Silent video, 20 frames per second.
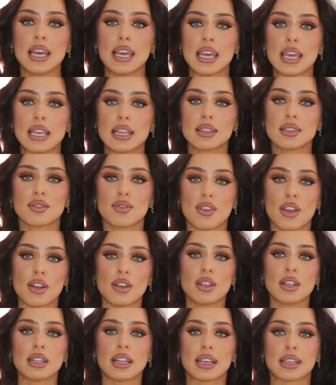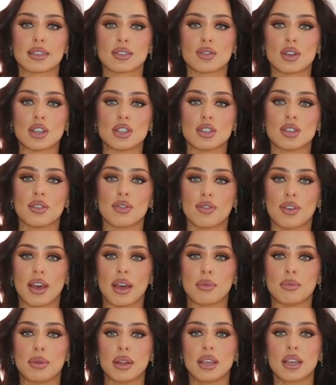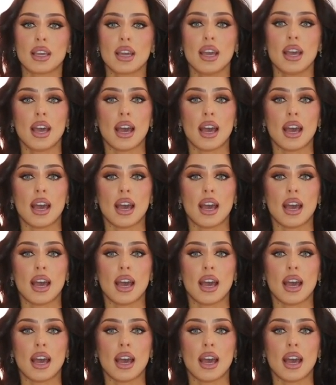It is very like stretchy fabric.